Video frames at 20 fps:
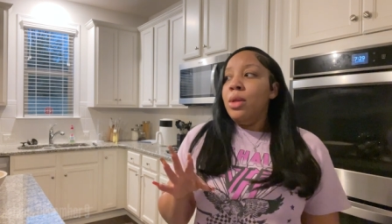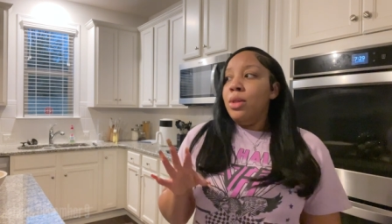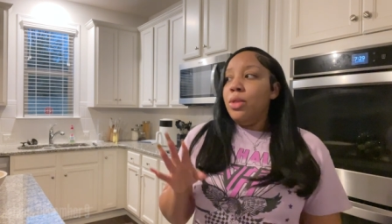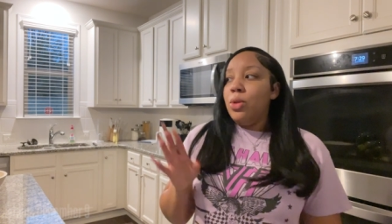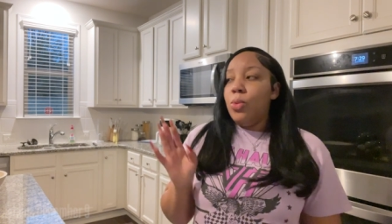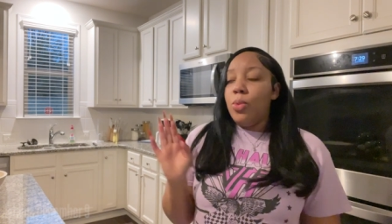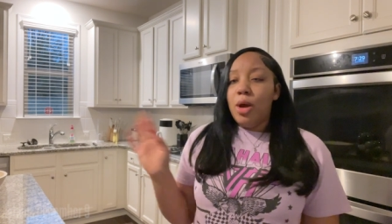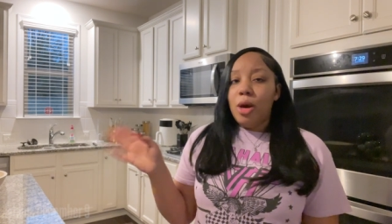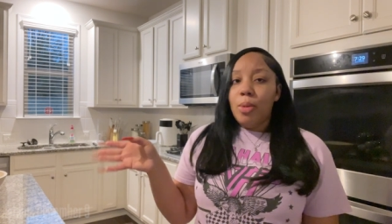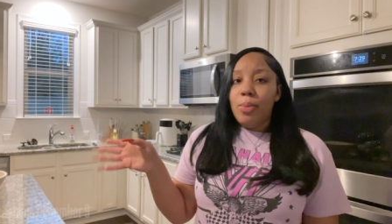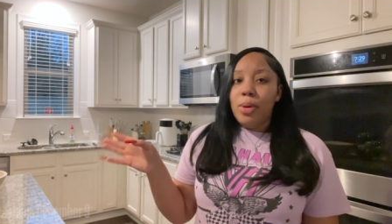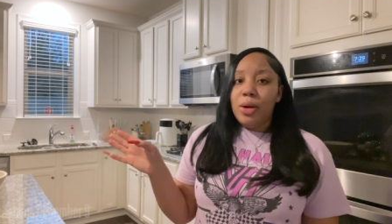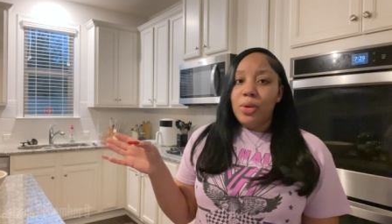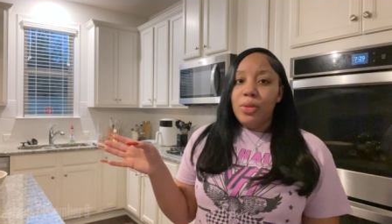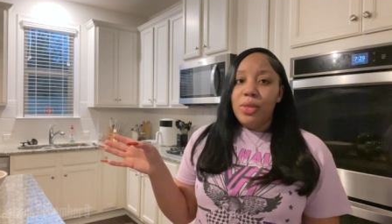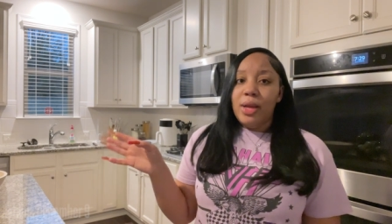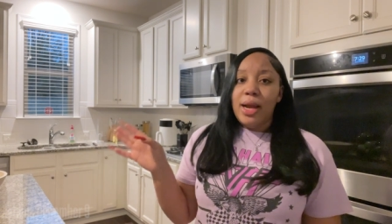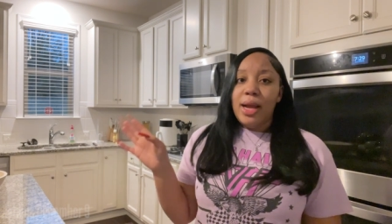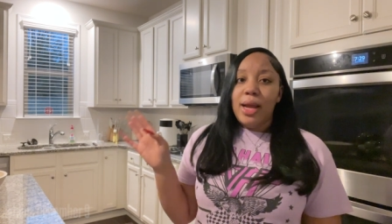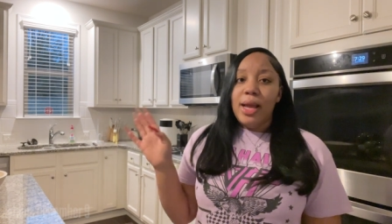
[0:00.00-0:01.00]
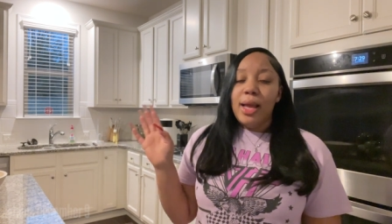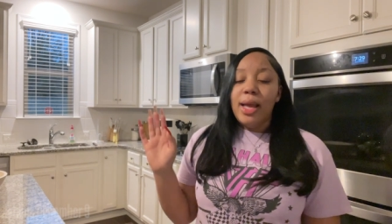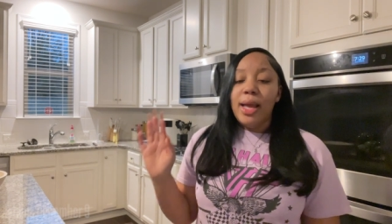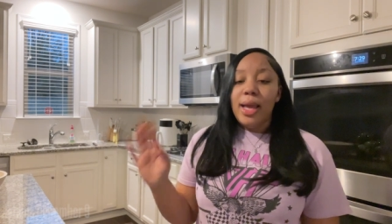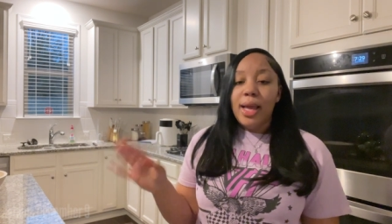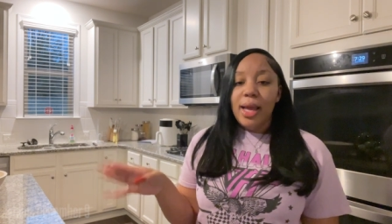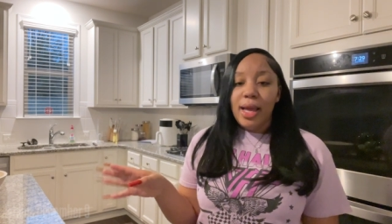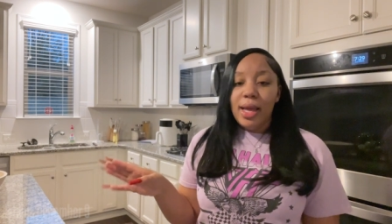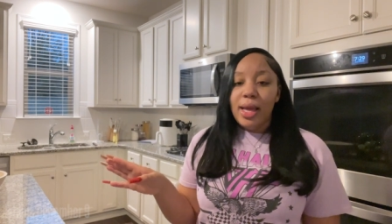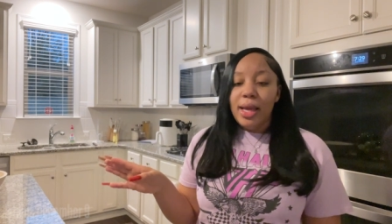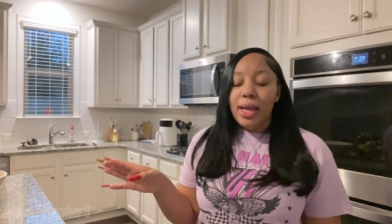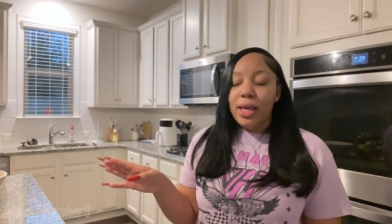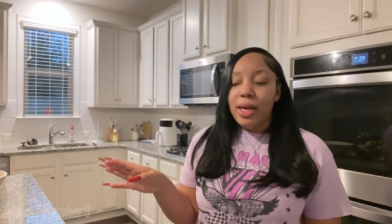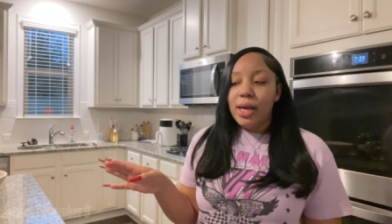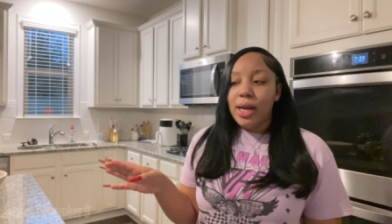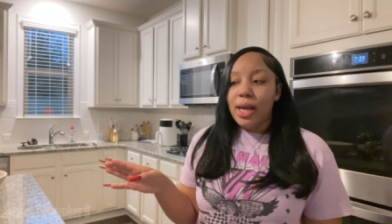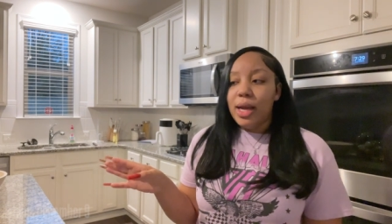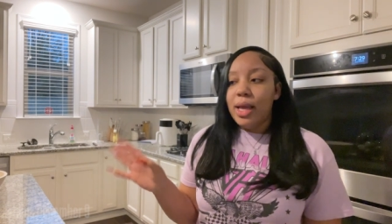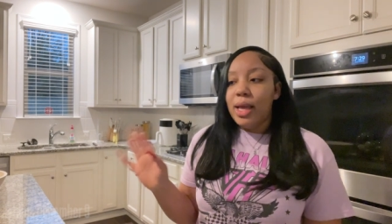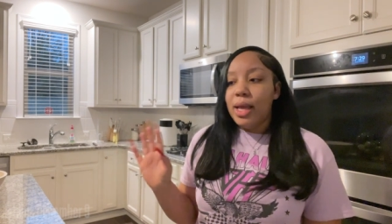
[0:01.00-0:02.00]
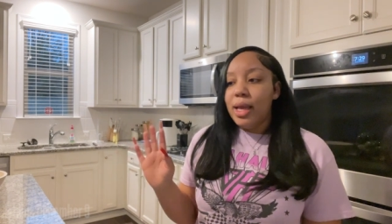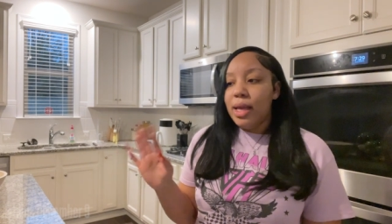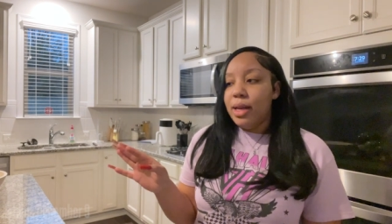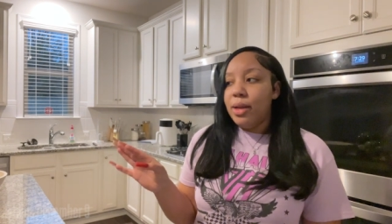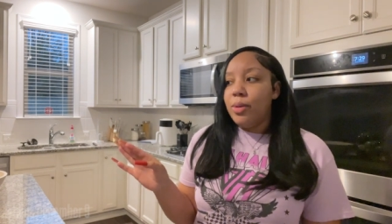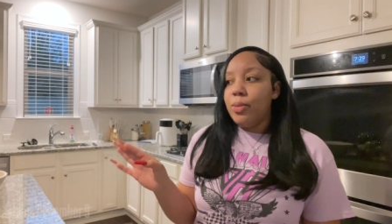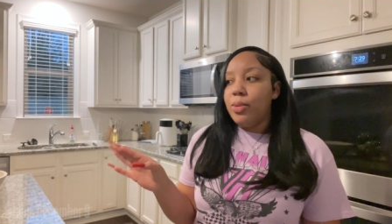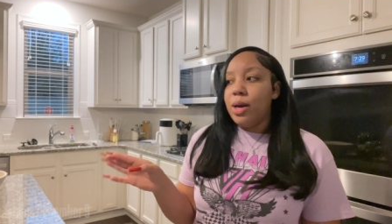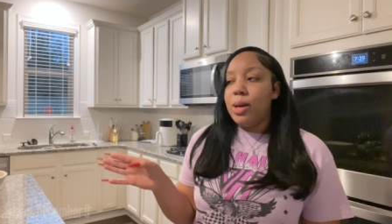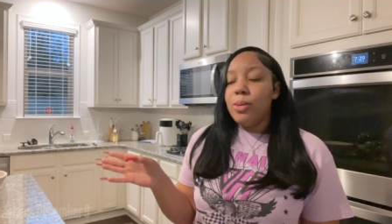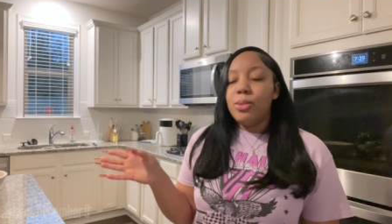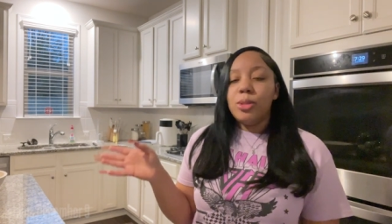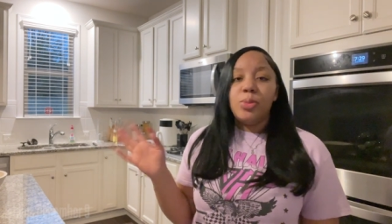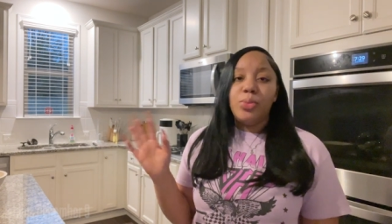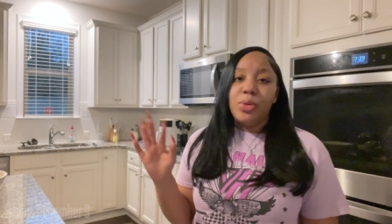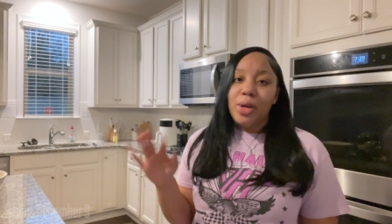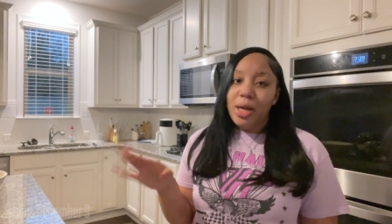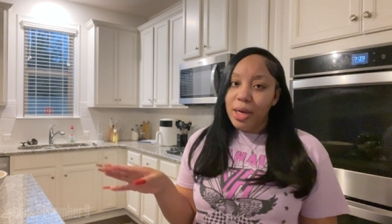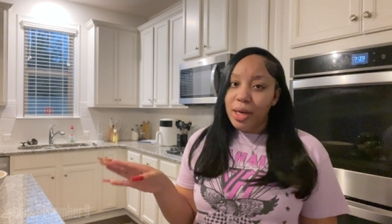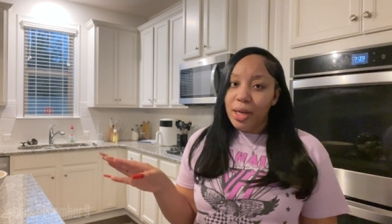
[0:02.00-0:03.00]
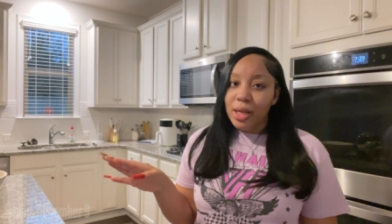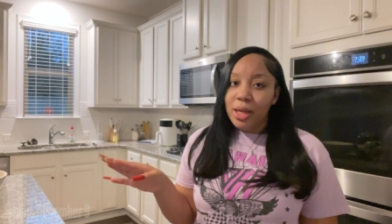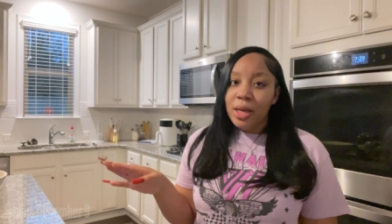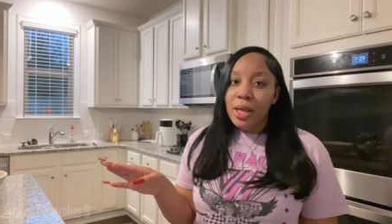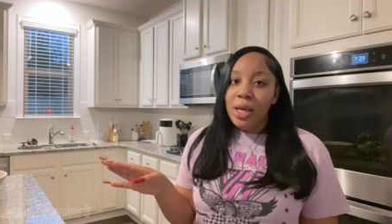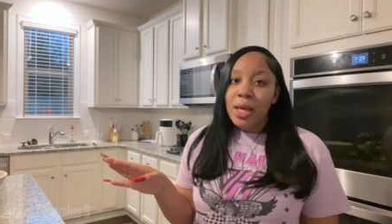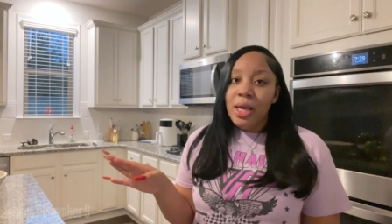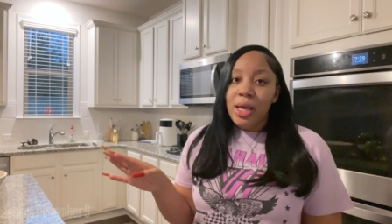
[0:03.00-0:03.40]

The water bottle that I had, I had it when I was pregnant.